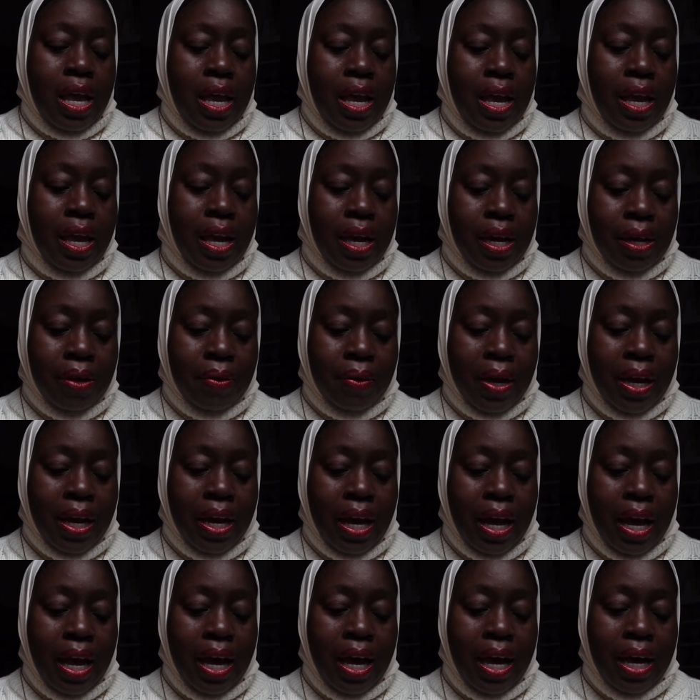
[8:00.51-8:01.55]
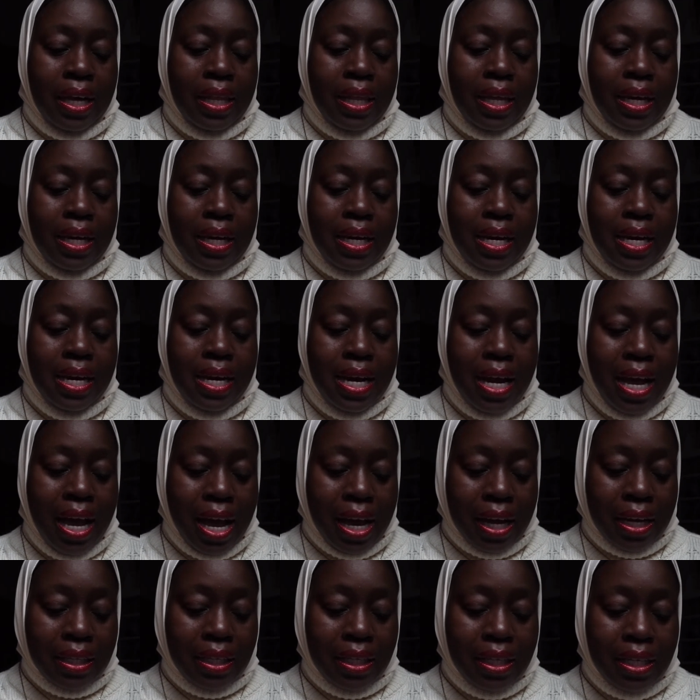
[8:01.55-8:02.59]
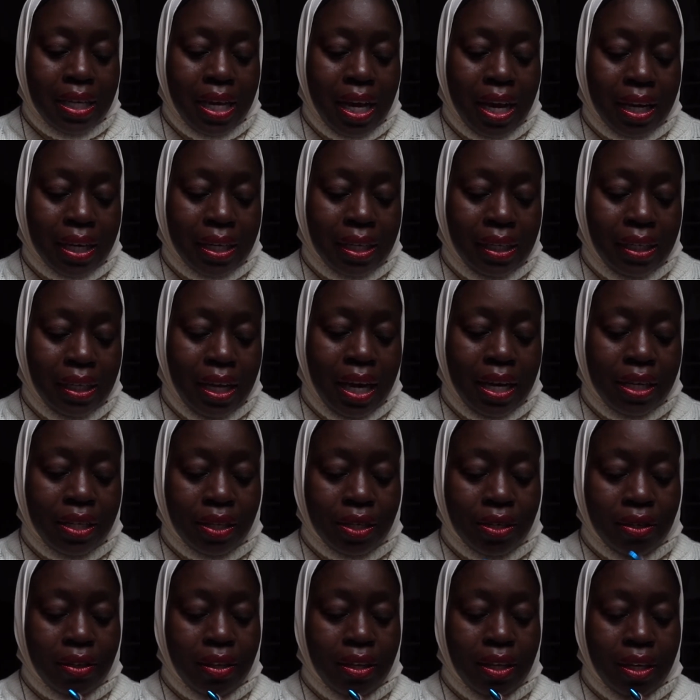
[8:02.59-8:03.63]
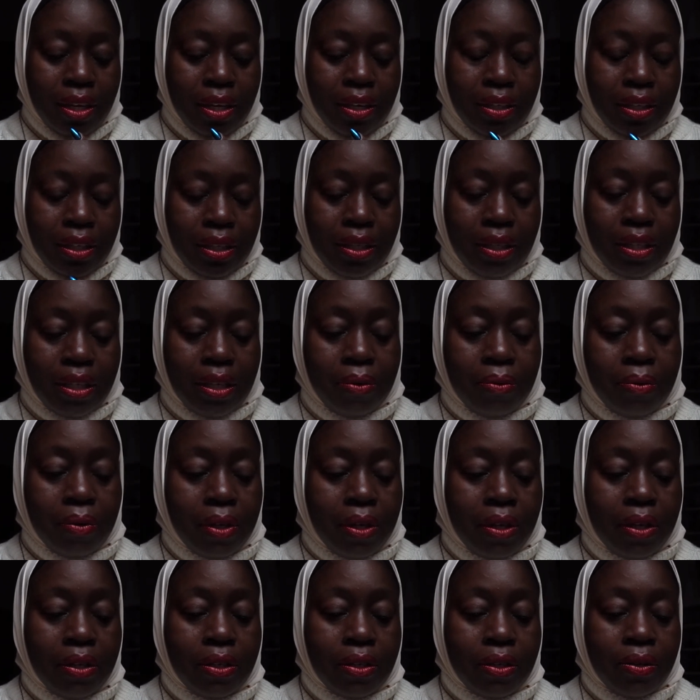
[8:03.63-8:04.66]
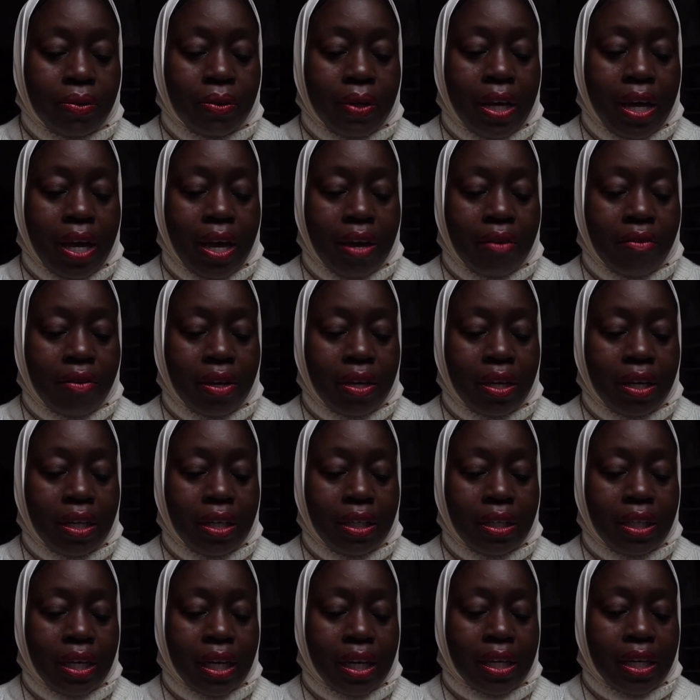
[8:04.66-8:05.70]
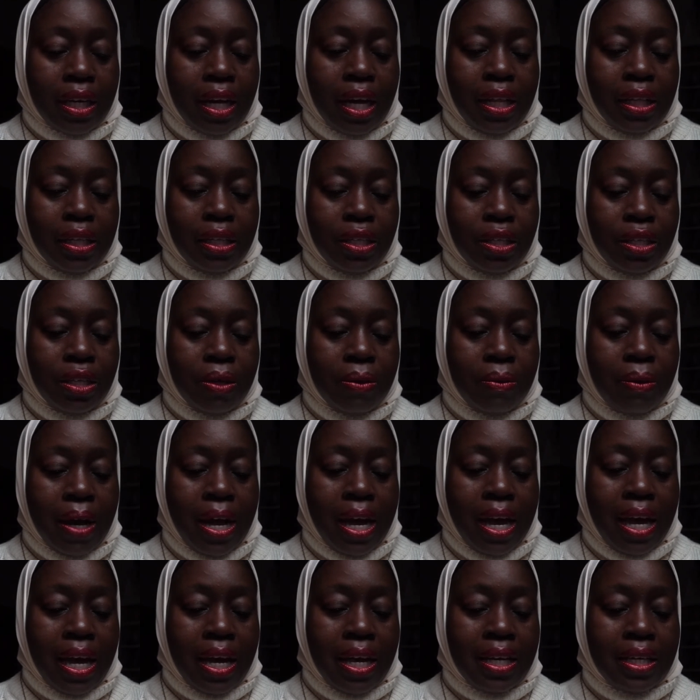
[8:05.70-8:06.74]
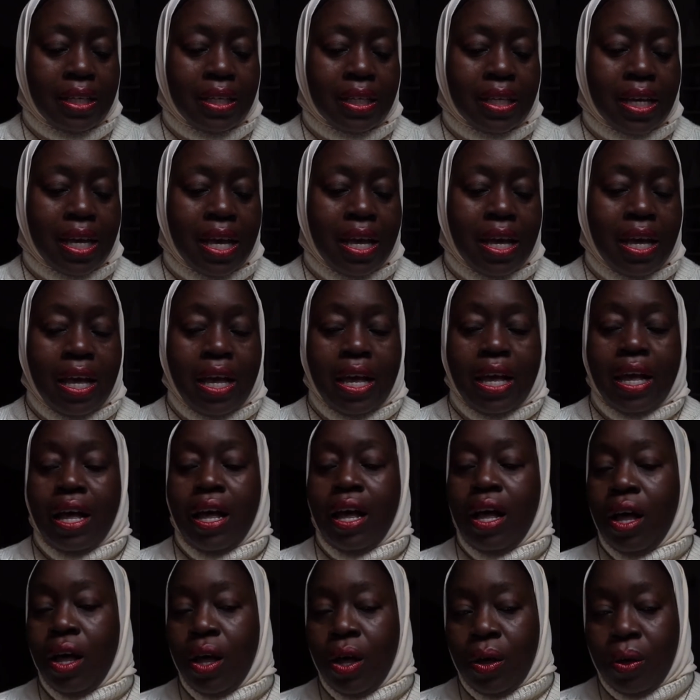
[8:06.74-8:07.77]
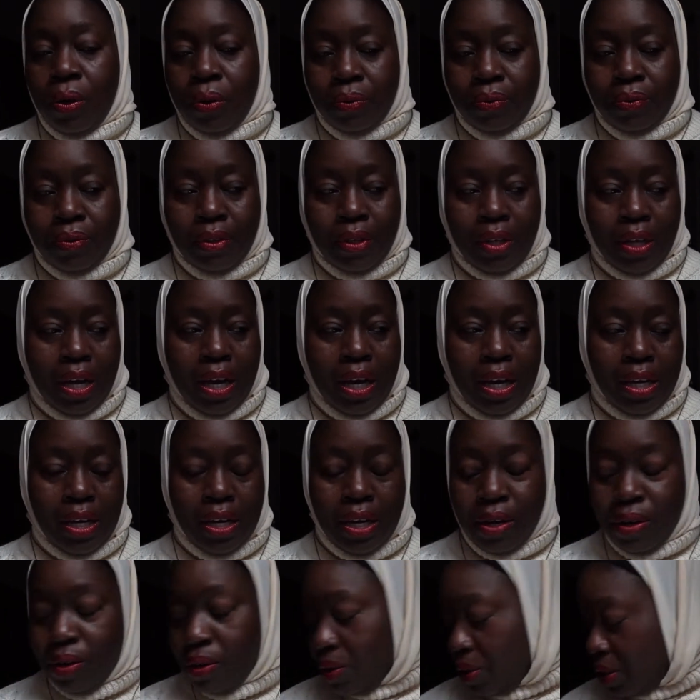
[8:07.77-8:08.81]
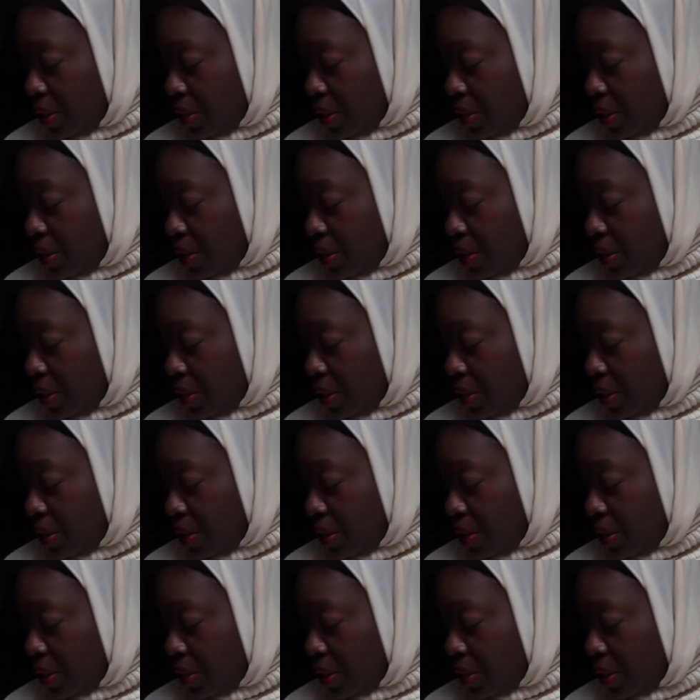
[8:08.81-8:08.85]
Anyway, the next technological thing, let's see, what else do I have on here technology wise? Oh, I know,